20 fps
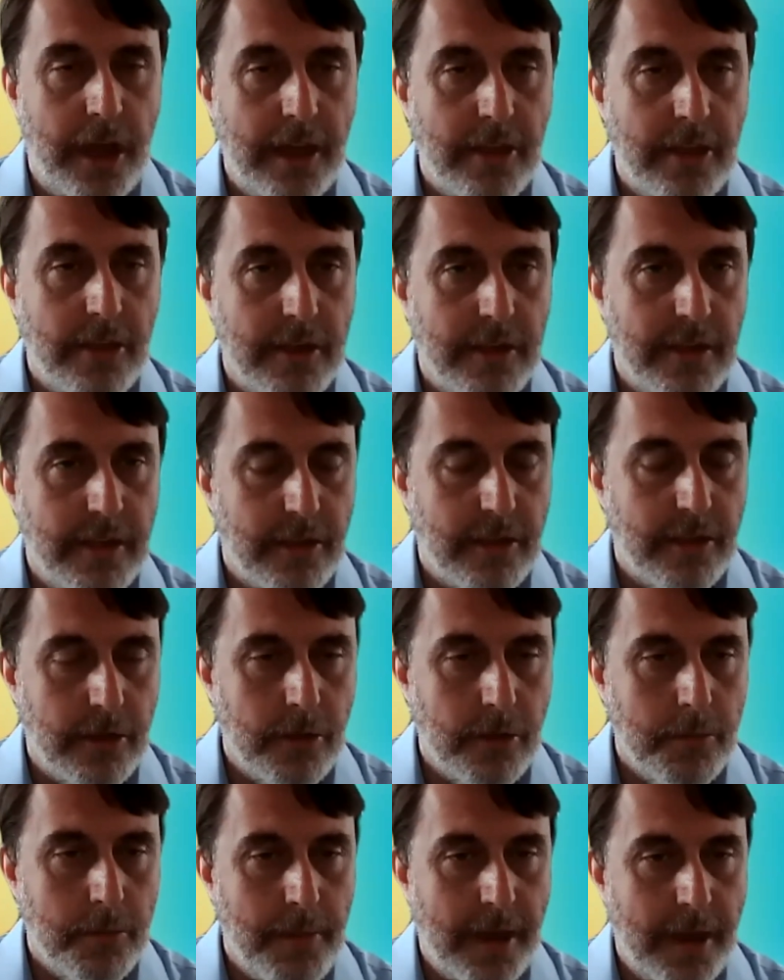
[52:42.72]

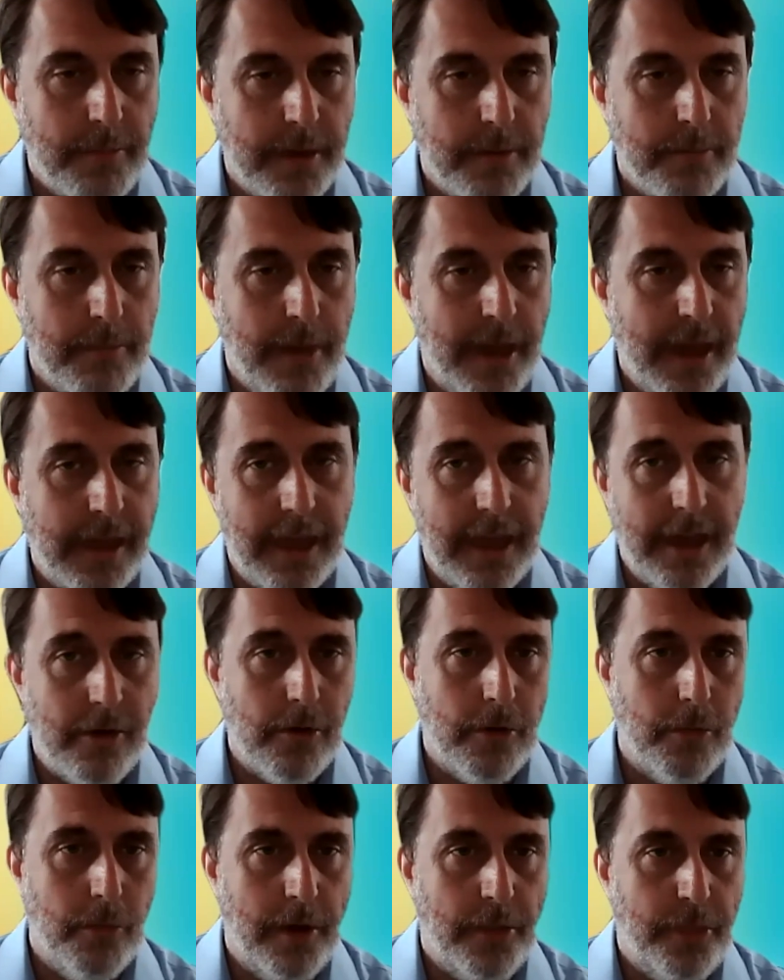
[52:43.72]
changes you may be
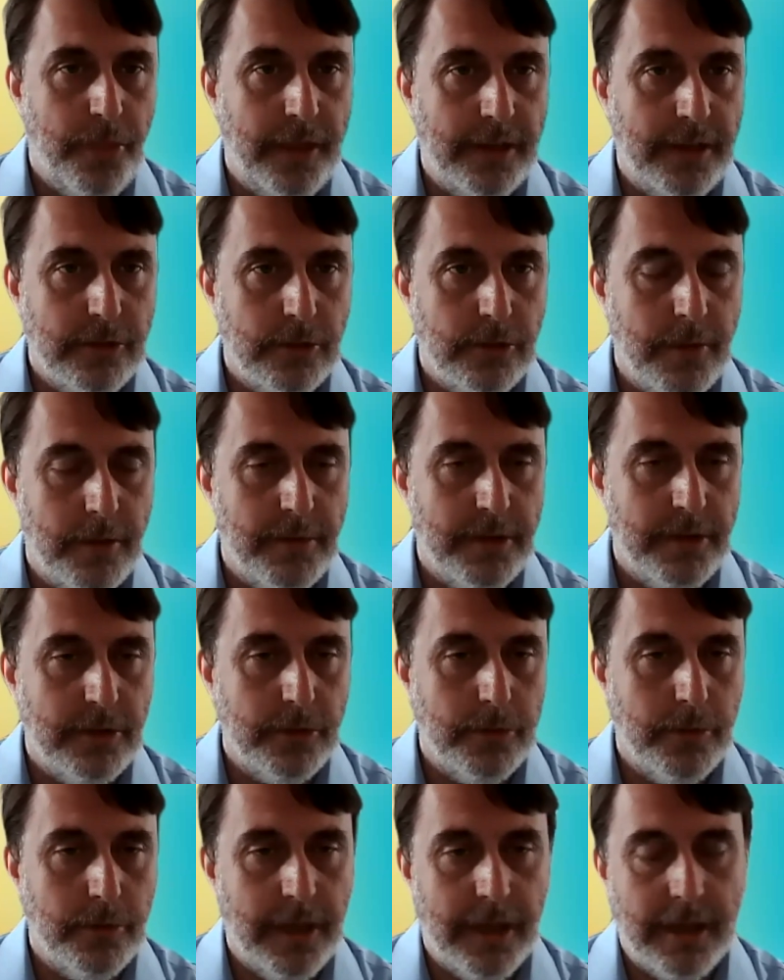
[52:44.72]
making, or what things you
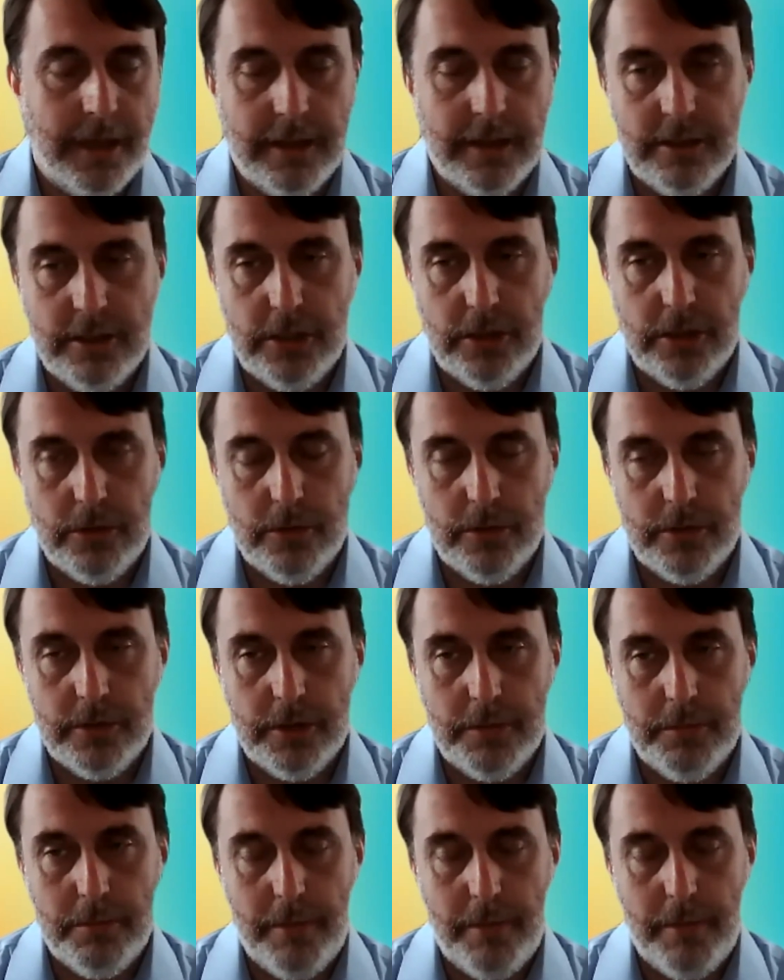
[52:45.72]
may be doing
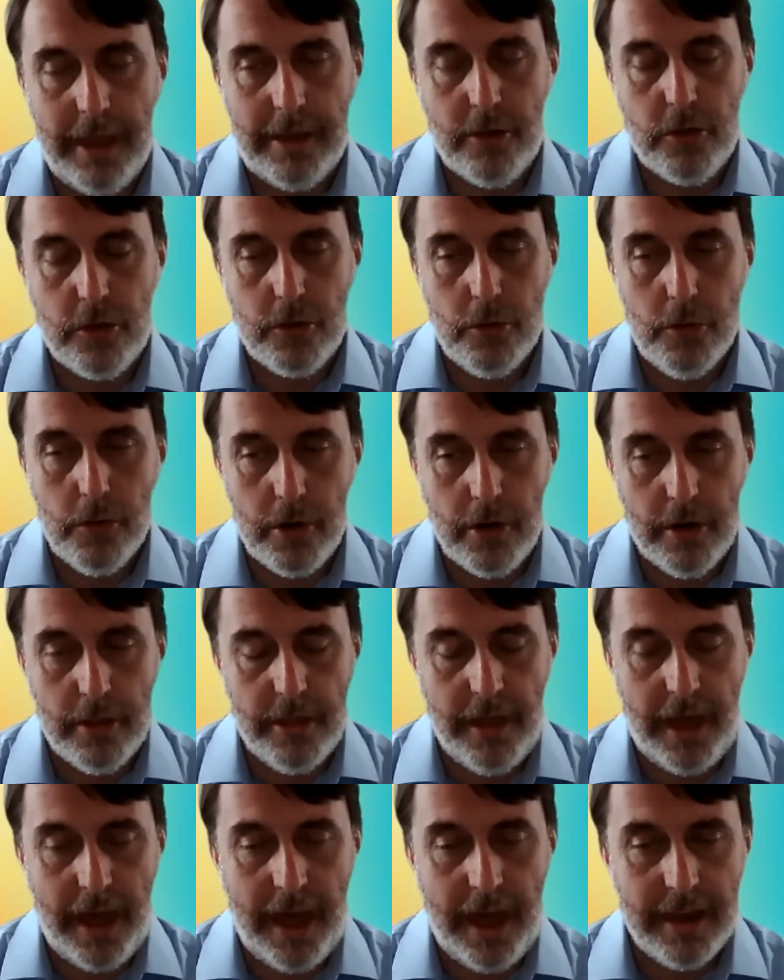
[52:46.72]
to make
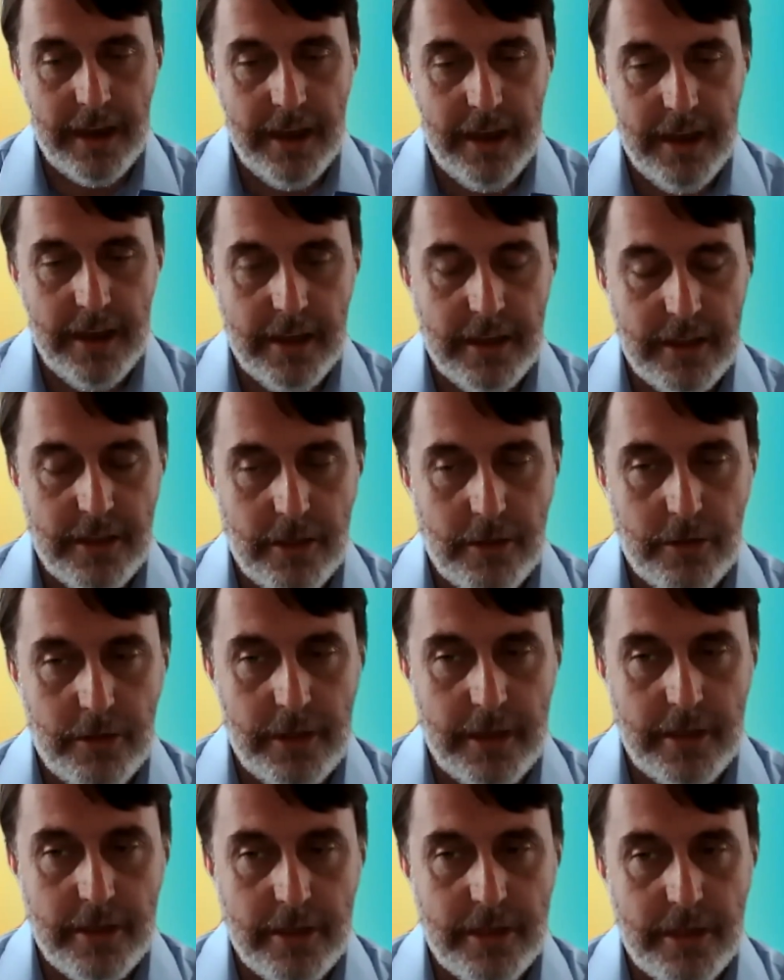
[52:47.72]
sure that
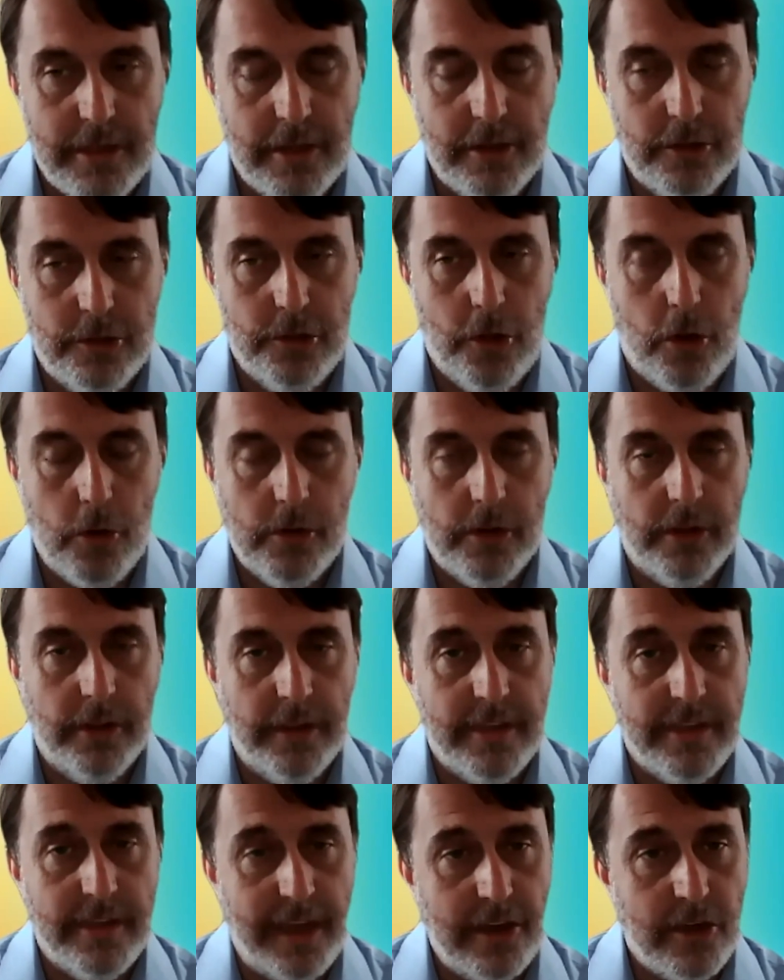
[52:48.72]
this
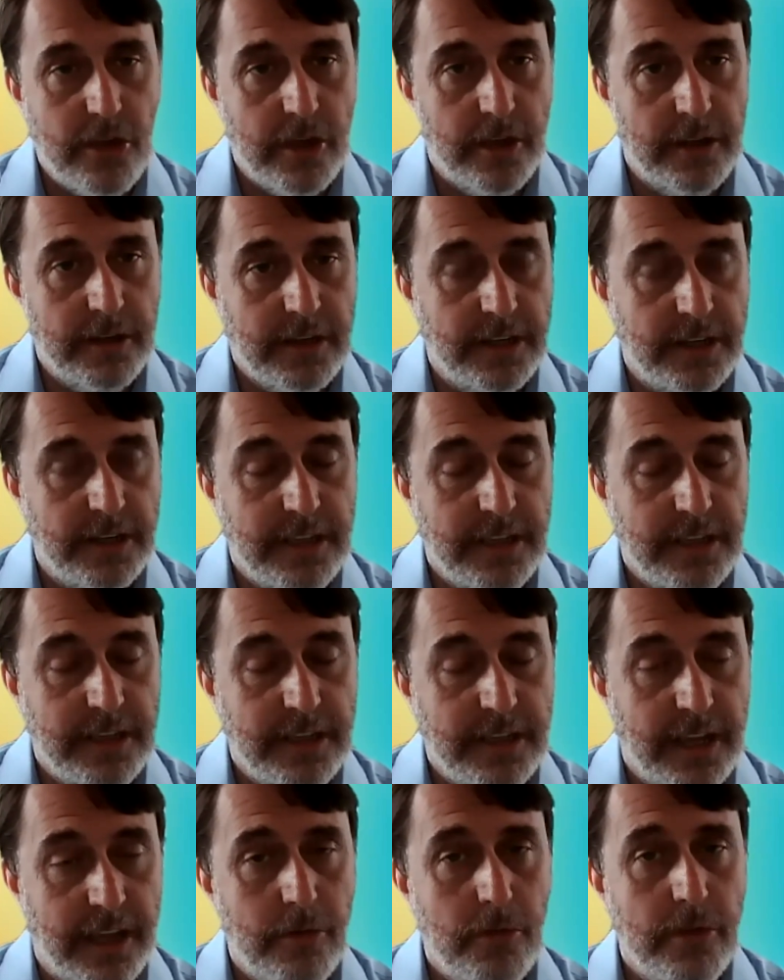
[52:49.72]
localization
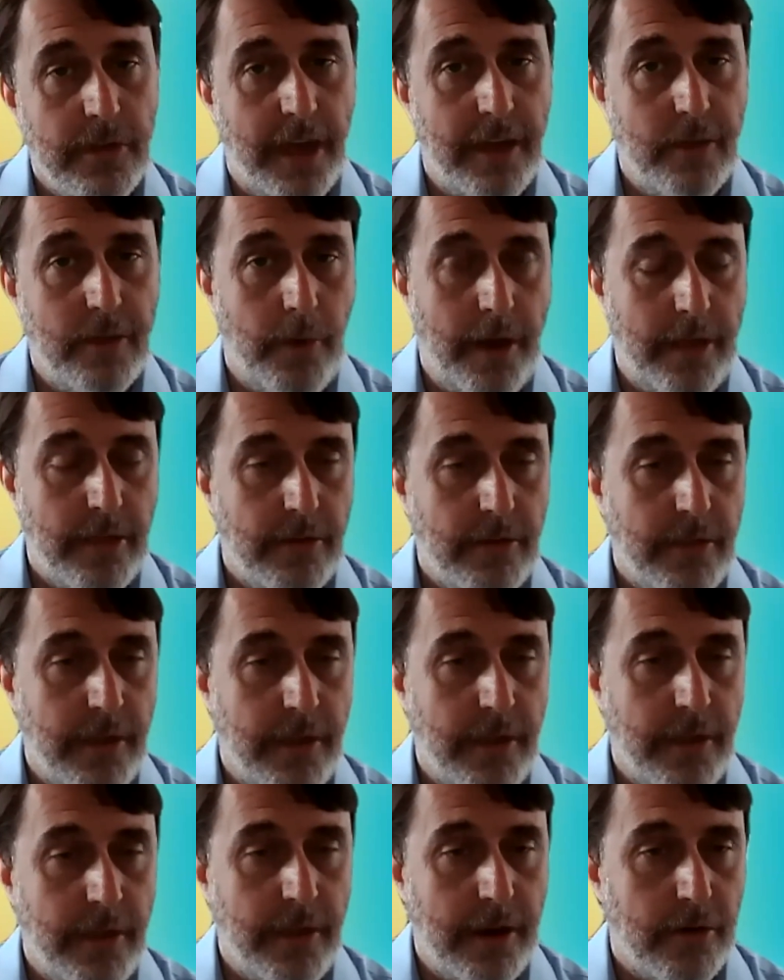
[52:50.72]
continues, and
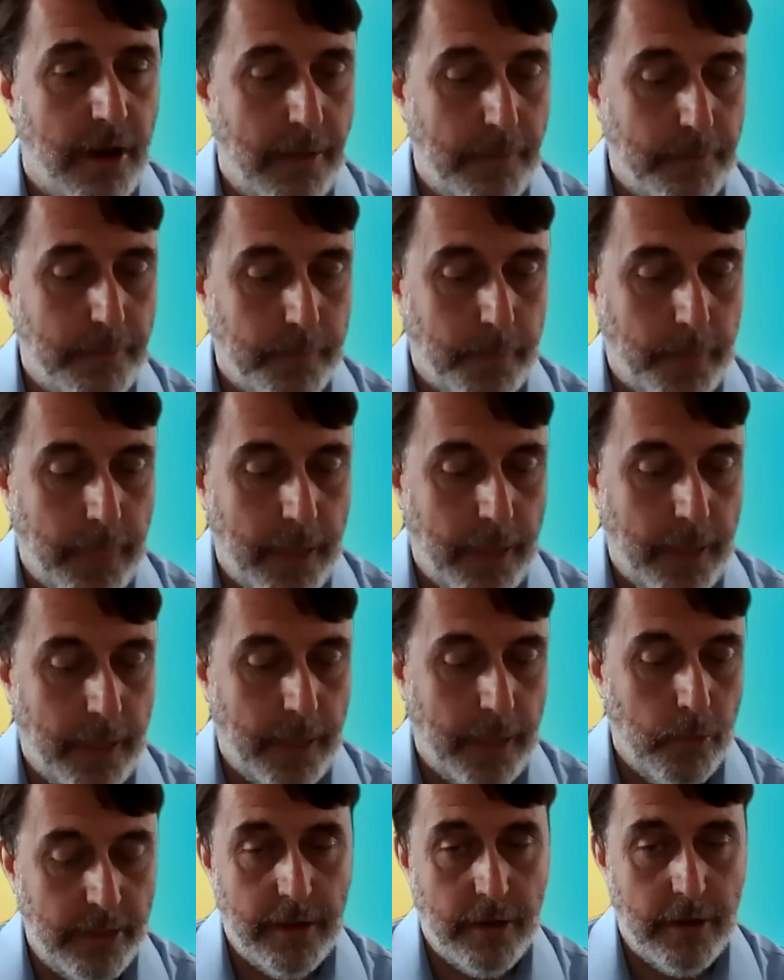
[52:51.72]
whether there
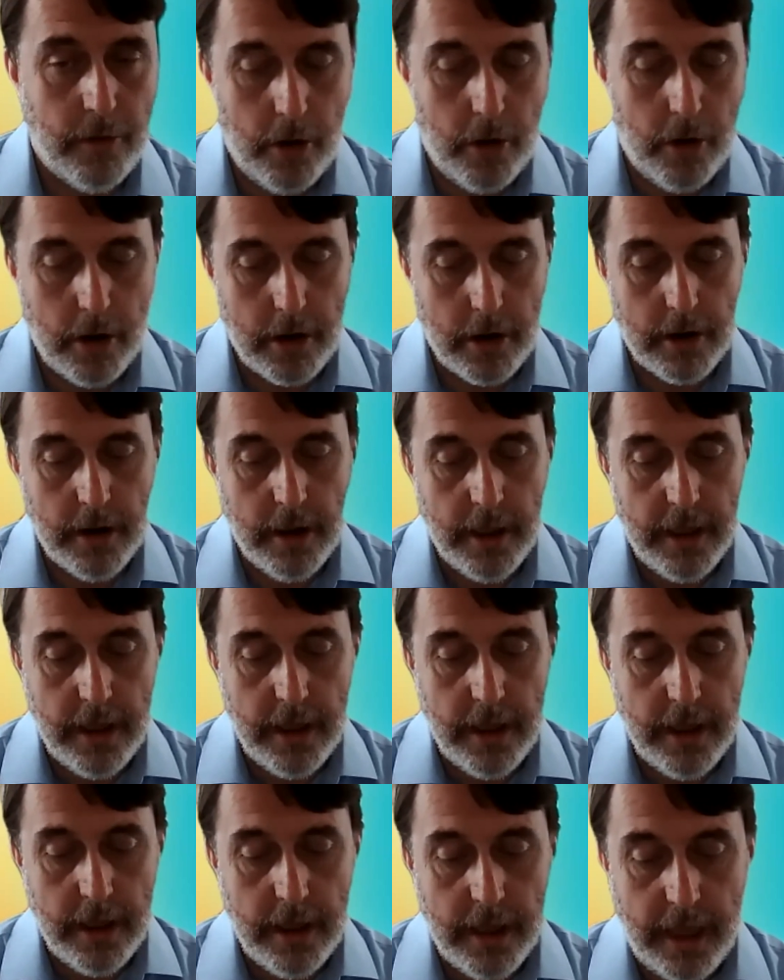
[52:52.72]

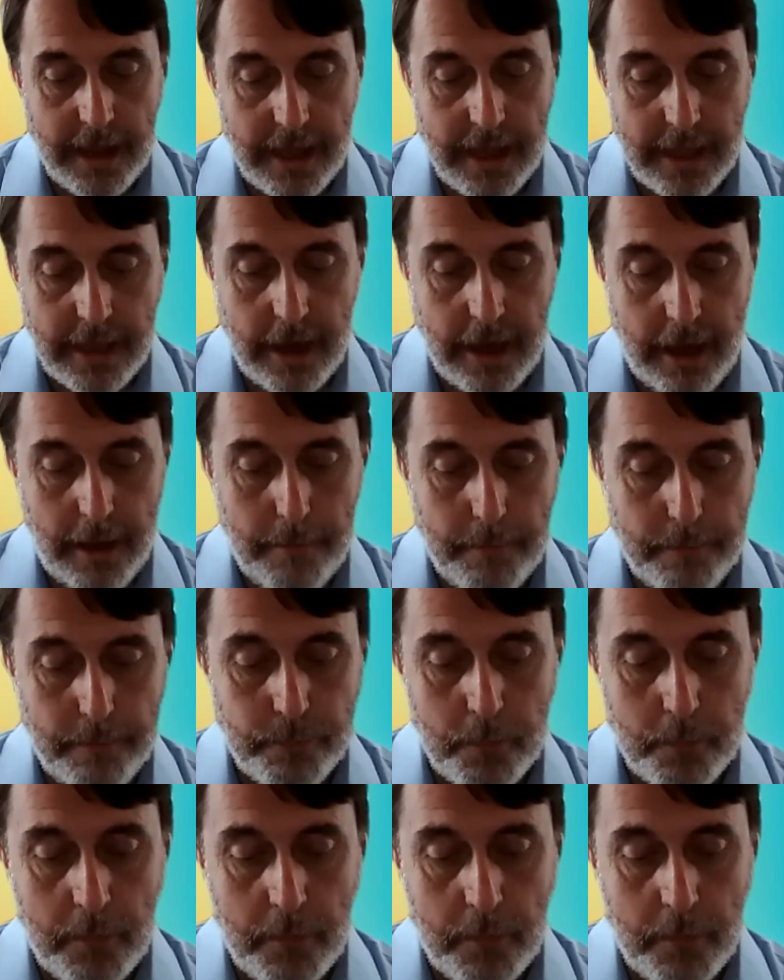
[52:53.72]
are any